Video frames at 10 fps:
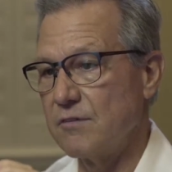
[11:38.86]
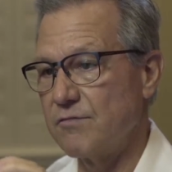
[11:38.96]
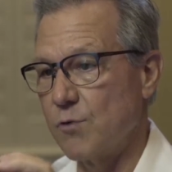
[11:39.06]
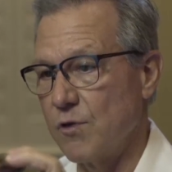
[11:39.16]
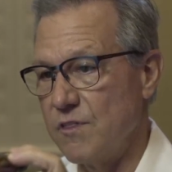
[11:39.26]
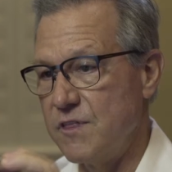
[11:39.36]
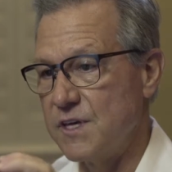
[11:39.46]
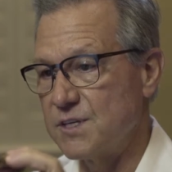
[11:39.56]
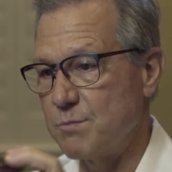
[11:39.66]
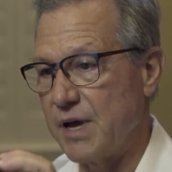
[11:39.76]
for
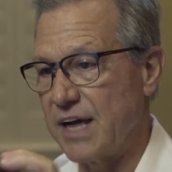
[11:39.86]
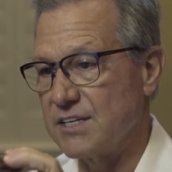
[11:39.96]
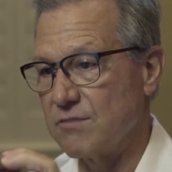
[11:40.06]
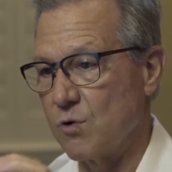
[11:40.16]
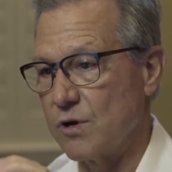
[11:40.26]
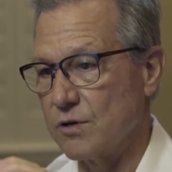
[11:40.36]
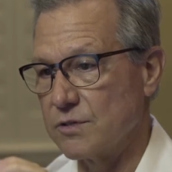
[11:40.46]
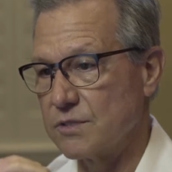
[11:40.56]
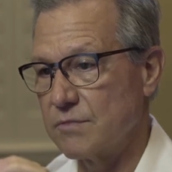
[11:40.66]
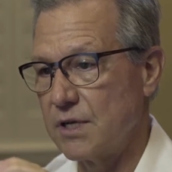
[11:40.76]
this batch of
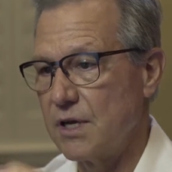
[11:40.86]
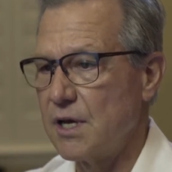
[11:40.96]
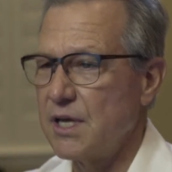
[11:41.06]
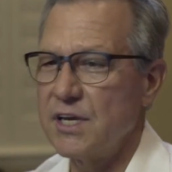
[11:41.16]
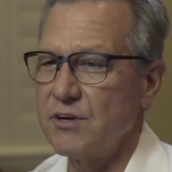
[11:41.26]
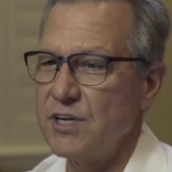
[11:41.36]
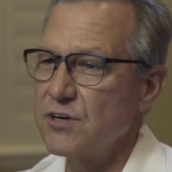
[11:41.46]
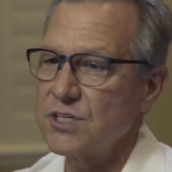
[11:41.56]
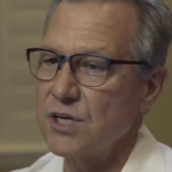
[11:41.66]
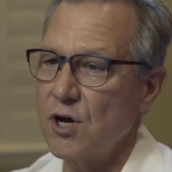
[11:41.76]
oils. You know,
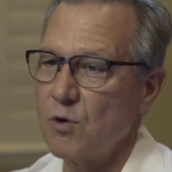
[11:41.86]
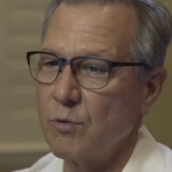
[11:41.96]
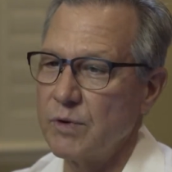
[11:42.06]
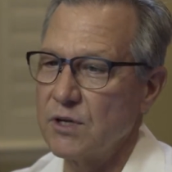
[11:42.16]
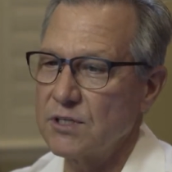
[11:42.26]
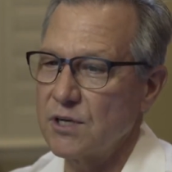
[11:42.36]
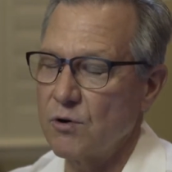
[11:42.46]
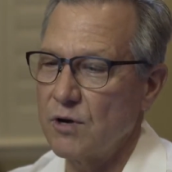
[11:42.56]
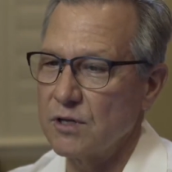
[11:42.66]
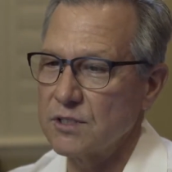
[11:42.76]
years ago when we looked at
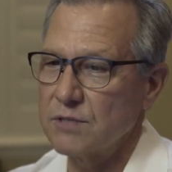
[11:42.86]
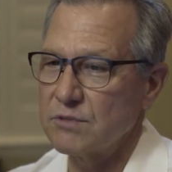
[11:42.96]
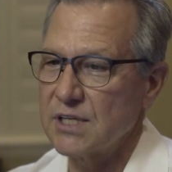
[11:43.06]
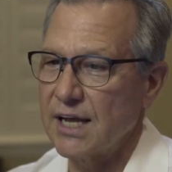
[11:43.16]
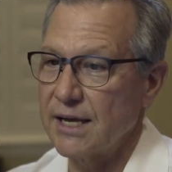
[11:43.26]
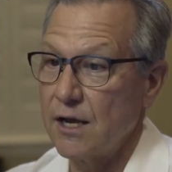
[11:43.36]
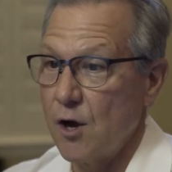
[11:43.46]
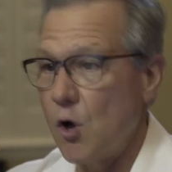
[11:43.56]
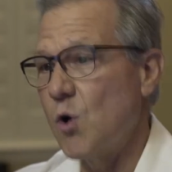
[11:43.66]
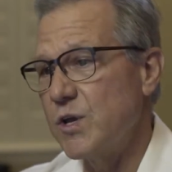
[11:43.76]
oils, it was like,
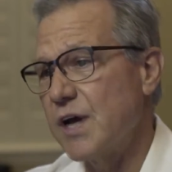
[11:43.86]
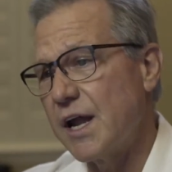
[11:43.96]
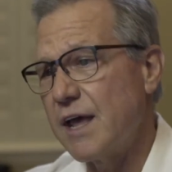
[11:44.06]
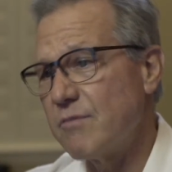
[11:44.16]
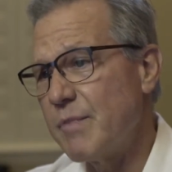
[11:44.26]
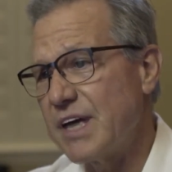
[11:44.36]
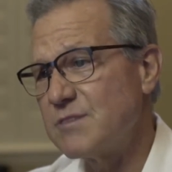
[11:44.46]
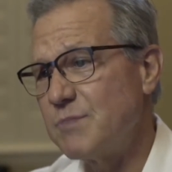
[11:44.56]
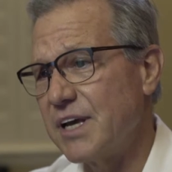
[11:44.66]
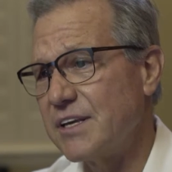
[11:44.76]
oh, you got to have a mass
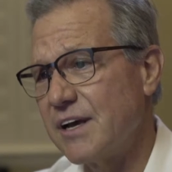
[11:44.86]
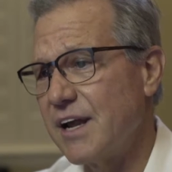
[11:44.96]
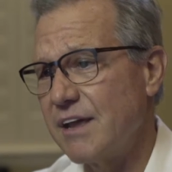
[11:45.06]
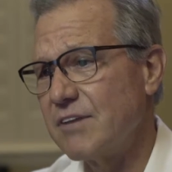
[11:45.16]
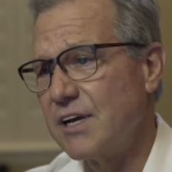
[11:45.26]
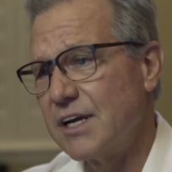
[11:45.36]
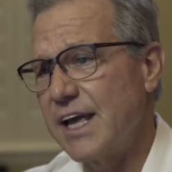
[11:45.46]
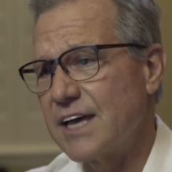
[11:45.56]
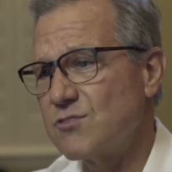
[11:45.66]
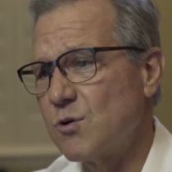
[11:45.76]
spec, you got to have
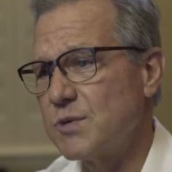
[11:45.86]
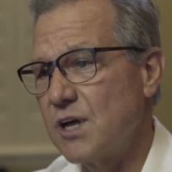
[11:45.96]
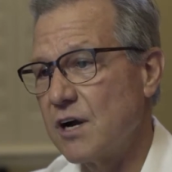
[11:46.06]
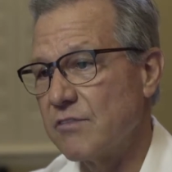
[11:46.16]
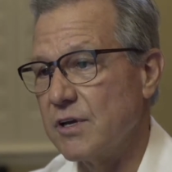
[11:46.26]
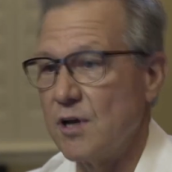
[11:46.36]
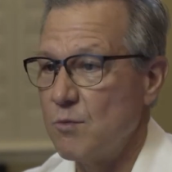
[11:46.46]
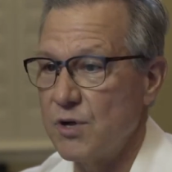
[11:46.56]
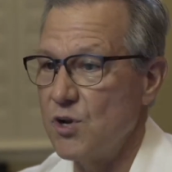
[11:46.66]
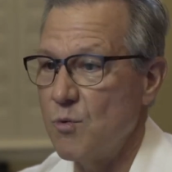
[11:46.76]
gas chromatography,
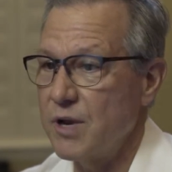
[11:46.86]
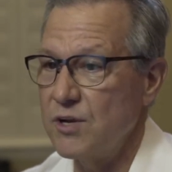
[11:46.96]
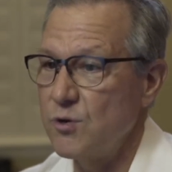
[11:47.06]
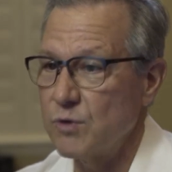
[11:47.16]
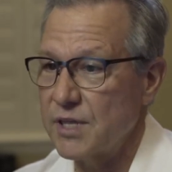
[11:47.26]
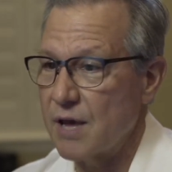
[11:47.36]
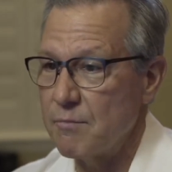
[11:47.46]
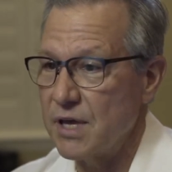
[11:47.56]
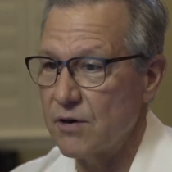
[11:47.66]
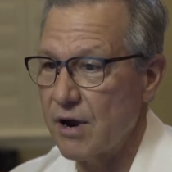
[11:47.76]
but nobody knew what that
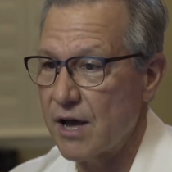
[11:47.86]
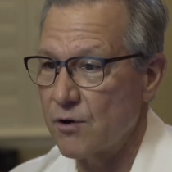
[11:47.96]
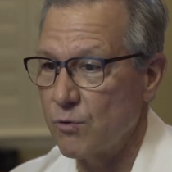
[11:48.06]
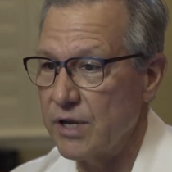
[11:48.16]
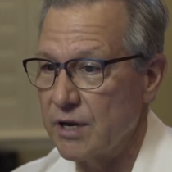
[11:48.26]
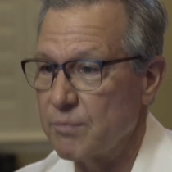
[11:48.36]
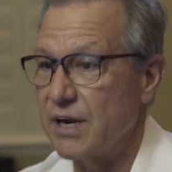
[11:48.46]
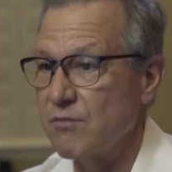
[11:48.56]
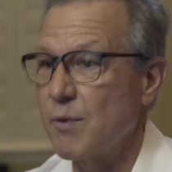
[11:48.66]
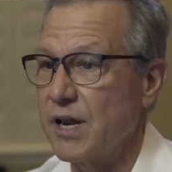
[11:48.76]
meant or how to read it. But
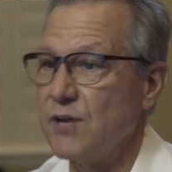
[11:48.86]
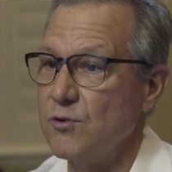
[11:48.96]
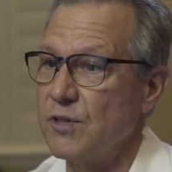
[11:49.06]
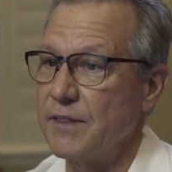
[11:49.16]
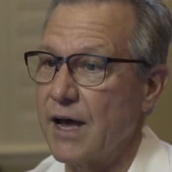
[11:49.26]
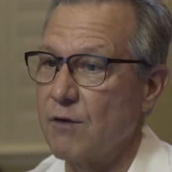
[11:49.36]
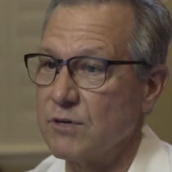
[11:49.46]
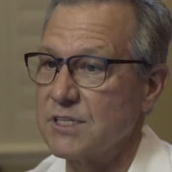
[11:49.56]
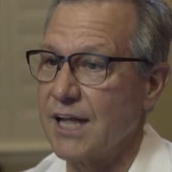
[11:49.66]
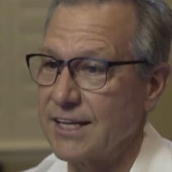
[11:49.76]
everybody knew that that
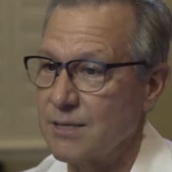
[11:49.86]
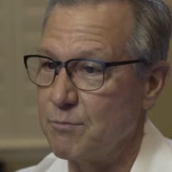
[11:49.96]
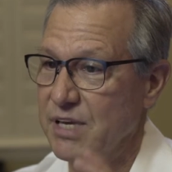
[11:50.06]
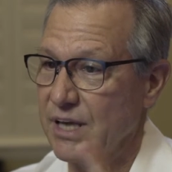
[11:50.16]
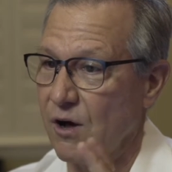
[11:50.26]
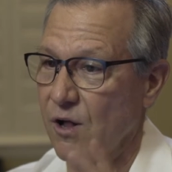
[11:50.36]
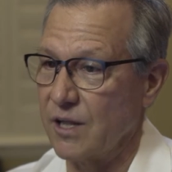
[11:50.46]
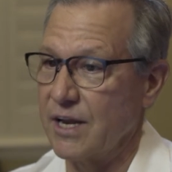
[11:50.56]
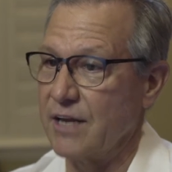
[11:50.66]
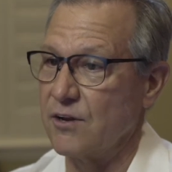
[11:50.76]
was like the
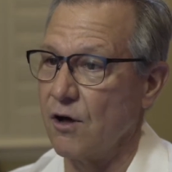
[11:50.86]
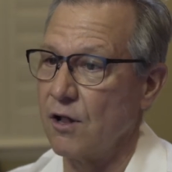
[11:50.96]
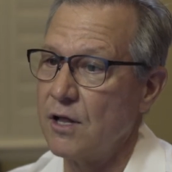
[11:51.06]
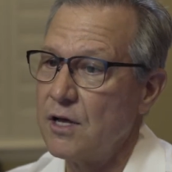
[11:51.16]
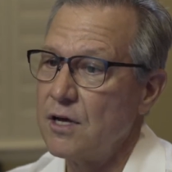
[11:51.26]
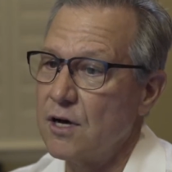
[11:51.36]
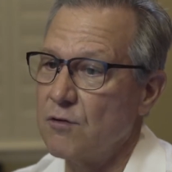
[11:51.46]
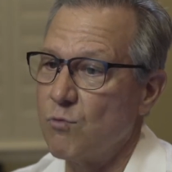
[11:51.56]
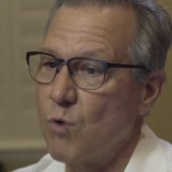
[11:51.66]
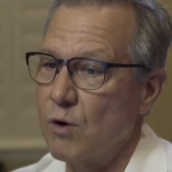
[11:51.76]
be-all and end-all
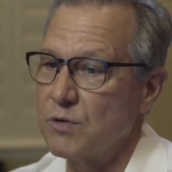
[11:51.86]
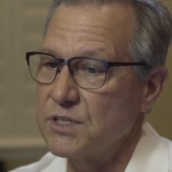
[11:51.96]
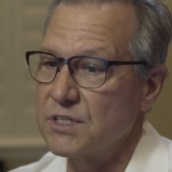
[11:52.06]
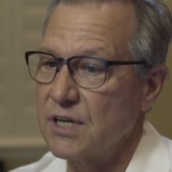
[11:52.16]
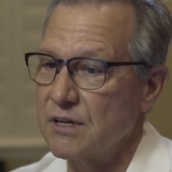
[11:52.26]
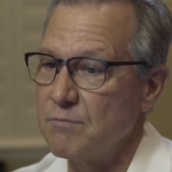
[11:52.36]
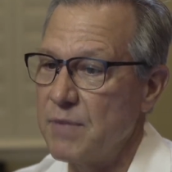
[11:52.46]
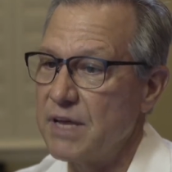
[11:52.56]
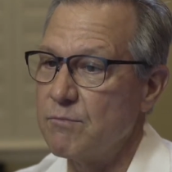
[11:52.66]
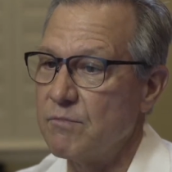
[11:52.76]
of what was
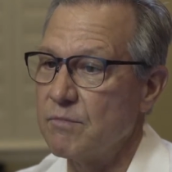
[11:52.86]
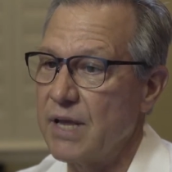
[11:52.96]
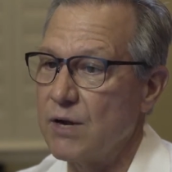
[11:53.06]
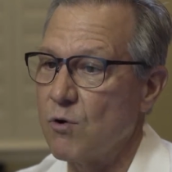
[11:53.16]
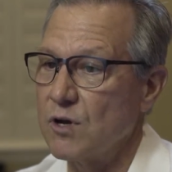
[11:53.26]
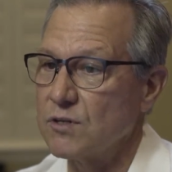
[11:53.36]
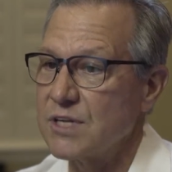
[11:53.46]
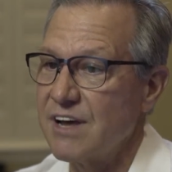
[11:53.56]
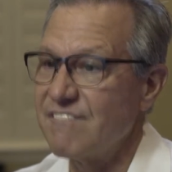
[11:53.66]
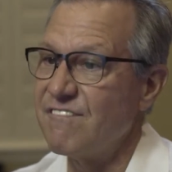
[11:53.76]
made oils
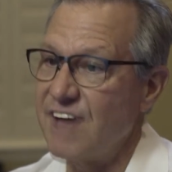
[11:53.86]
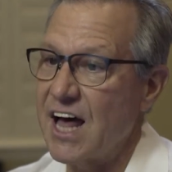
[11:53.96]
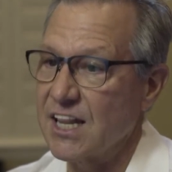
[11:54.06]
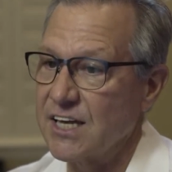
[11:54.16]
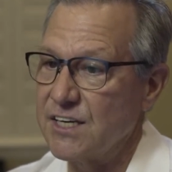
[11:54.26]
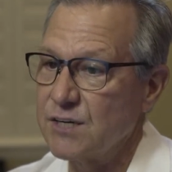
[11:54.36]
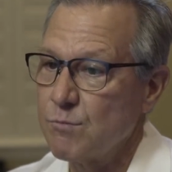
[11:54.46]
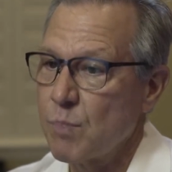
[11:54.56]
valid.